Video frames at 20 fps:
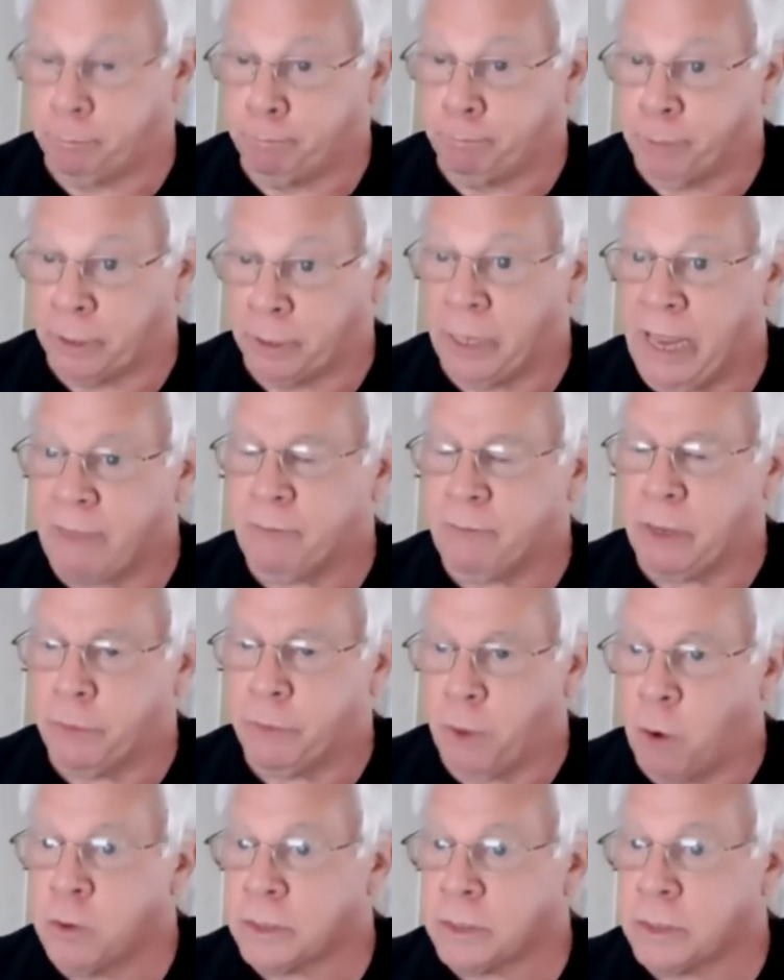believe me,
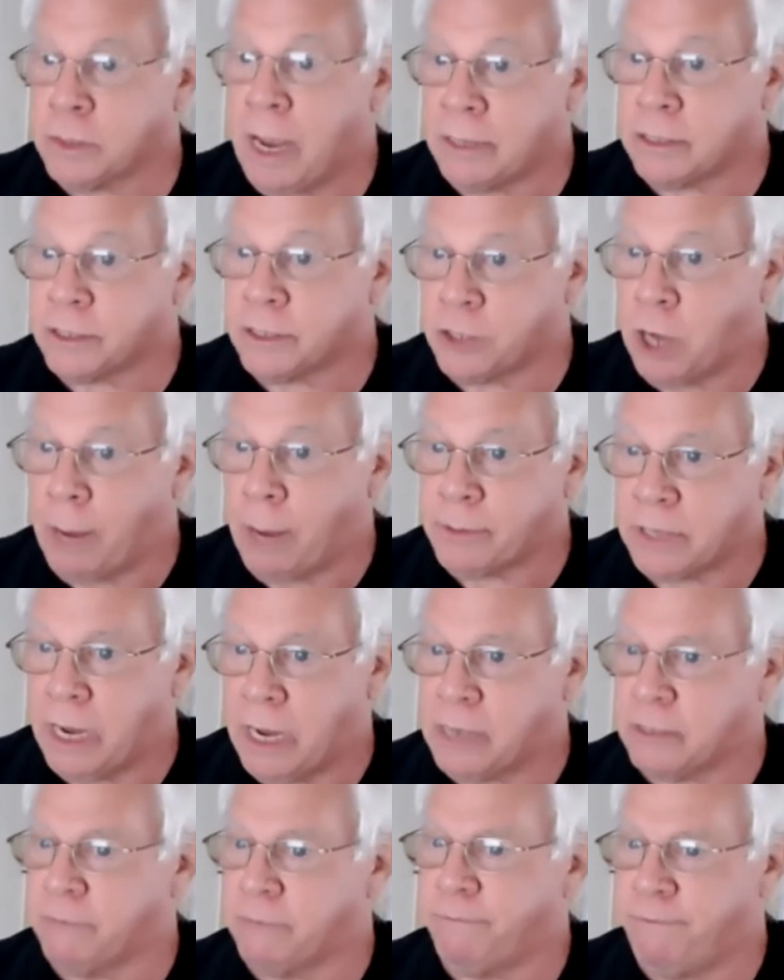those kinds of stop
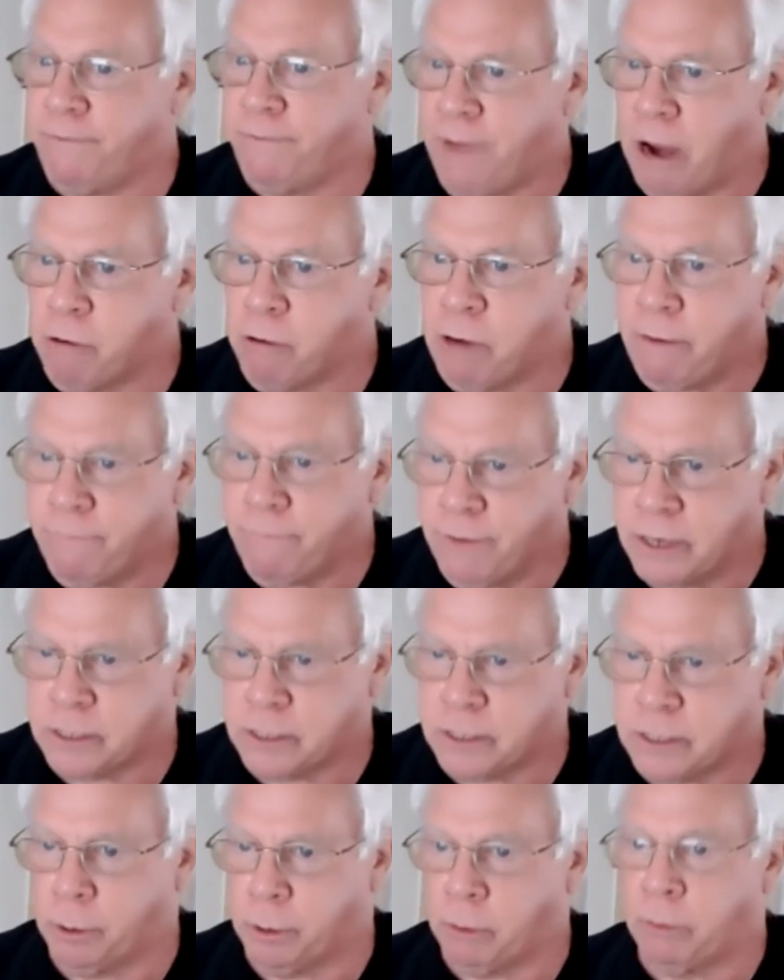signs are very
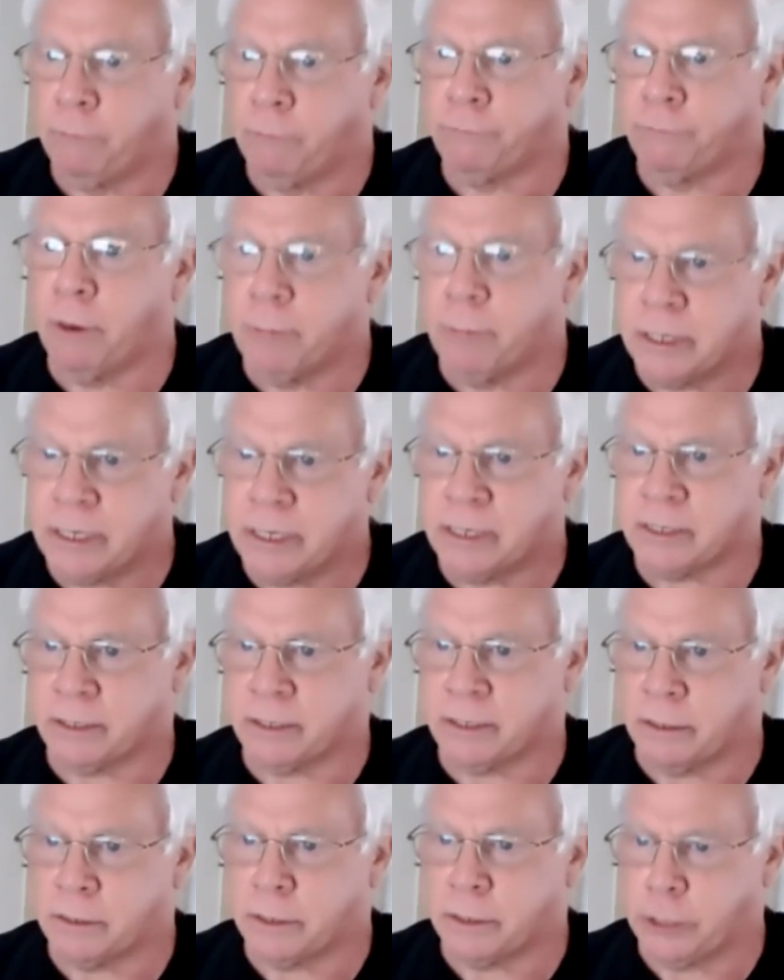visible from a
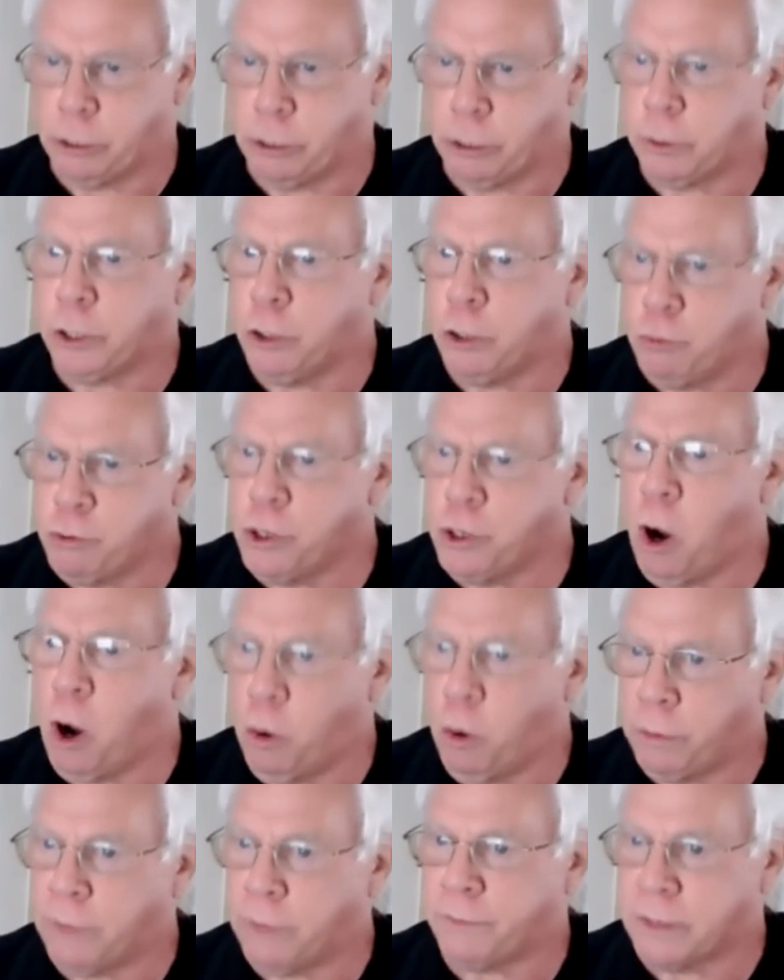distance. You
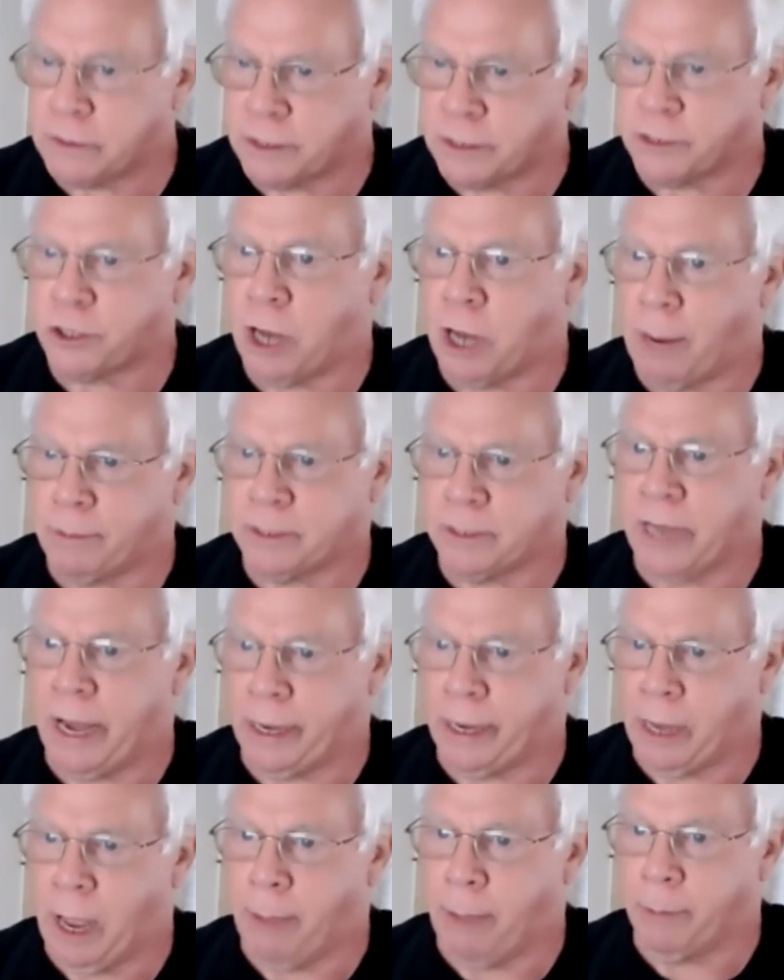know that there's a stop
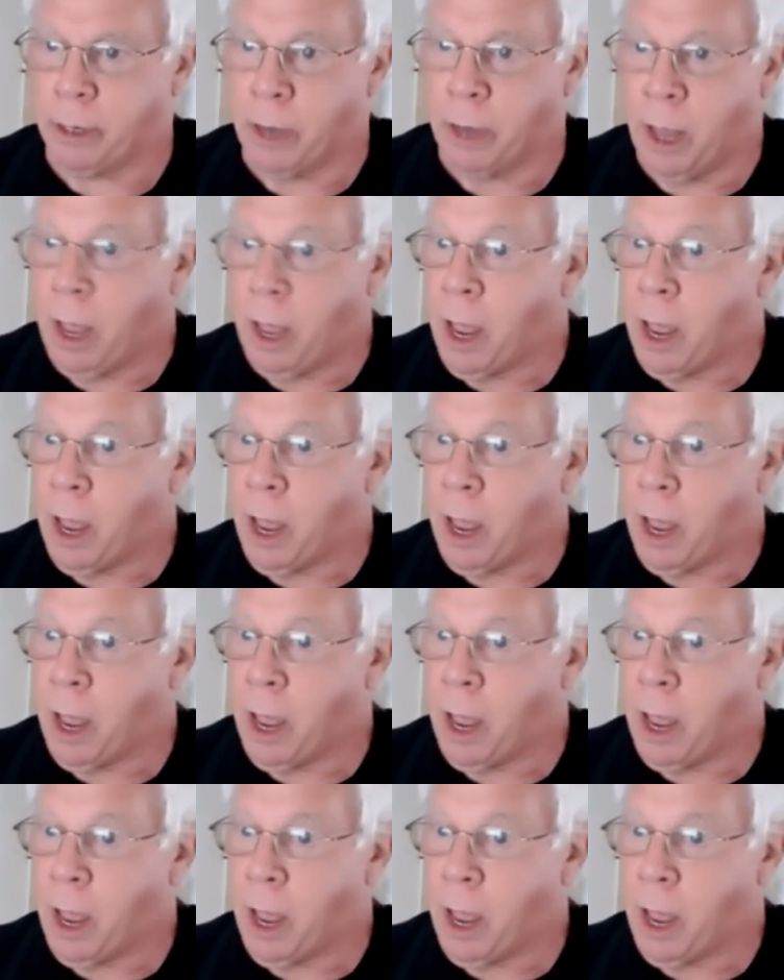sign coming.